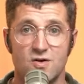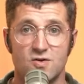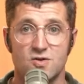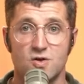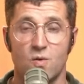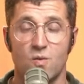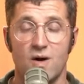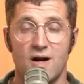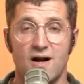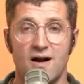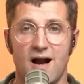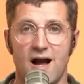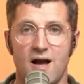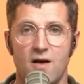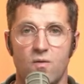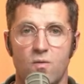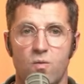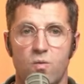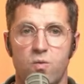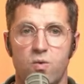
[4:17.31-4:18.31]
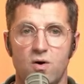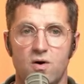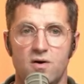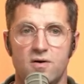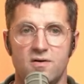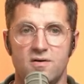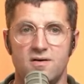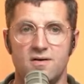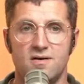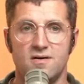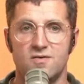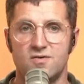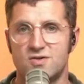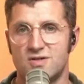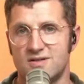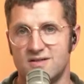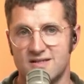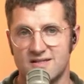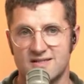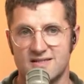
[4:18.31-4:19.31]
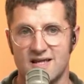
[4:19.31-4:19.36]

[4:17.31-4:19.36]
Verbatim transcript: to where I would, to this